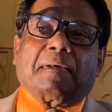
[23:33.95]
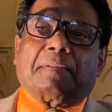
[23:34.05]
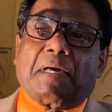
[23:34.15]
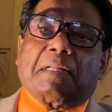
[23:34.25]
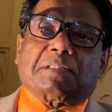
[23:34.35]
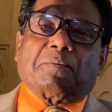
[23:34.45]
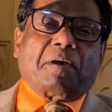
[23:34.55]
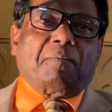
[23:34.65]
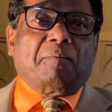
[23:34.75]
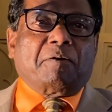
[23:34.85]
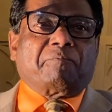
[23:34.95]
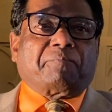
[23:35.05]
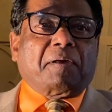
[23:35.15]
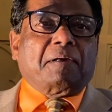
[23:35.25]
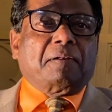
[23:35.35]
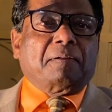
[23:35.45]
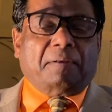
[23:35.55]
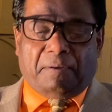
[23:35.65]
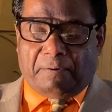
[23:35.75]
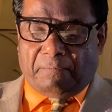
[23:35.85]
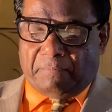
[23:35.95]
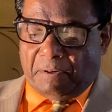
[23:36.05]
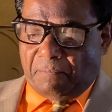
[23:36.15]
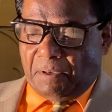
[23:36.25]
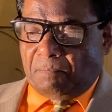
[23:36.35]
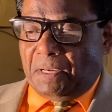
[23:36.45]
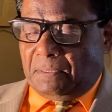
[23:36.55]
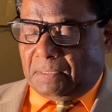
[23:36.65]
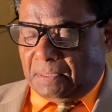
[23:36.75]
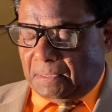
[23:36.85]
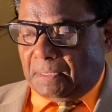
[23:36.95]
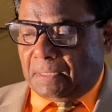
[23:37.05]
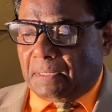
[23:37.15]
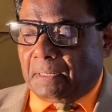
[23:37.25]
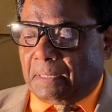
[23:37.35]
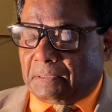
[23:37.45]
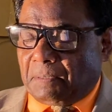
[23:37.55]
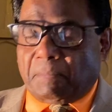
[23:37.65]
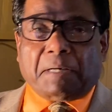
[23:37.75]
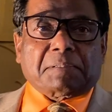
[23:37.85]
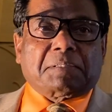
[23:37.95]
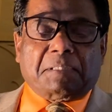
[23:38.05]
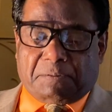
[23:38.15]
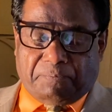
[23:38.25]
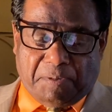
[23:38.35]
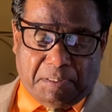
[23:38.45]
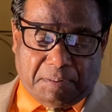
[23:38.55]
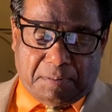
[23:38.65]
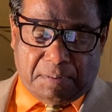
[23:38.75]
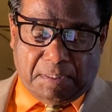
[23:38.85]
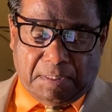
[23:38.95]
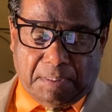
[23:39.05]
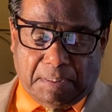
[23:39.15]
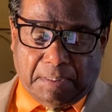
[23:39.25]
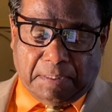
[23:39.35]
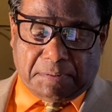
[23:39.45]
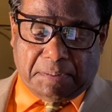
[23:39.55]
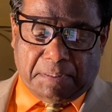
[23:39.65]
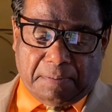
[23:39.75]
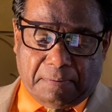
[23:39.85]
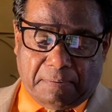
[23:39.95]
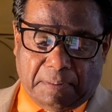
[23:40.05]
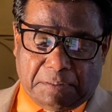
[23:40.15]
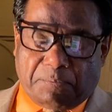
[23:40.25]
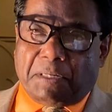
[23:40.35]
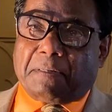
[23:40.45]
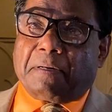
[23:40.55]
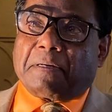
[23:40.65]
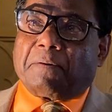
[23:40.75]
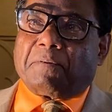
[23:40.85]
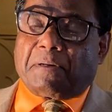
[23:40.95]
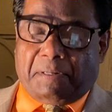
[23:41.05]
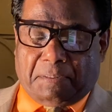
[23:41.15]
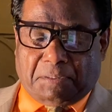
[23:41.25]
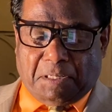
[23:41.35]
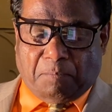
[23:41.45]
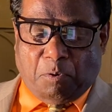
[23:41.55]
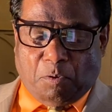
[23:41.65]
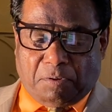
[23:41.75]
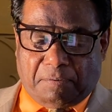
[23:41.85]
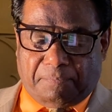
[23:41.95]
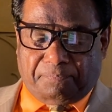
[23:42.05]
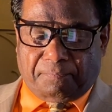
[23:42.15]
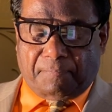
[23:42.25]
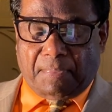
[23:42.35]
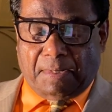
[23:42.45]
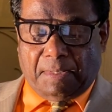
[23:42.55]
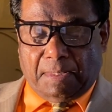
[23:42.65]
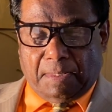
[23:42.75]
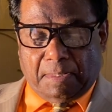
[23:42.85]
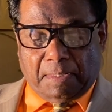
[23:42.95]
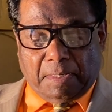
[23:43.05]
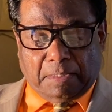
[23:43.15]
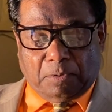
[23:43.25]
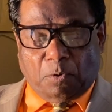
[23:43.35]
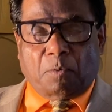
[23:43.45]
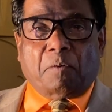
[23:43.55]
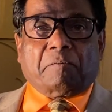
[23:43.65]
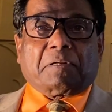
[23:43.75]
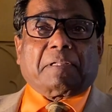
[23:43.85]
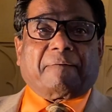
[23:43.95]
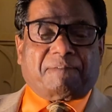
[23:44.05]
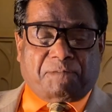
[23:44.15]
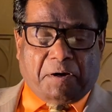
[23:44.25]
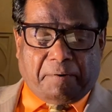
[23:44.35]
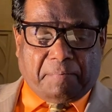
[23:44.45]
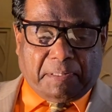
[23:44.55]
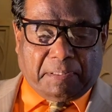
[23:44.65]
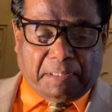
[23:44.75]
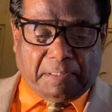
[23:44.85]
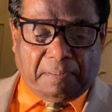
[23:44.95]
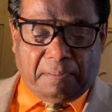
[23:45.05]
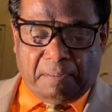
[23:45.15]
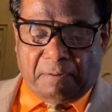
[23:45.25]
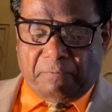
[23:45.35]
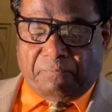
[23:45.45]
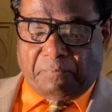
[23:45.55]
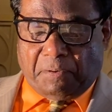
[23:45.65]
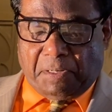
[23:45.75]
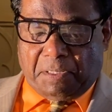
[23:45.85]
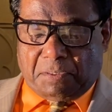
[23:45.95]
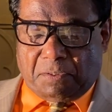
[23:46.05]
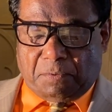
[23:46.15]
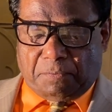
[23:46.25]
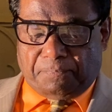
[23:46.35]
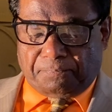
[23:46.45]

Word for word: That is the way we would feel when we meet at the Master's feet as, he, as we kick our earthly abode and go over there. 542.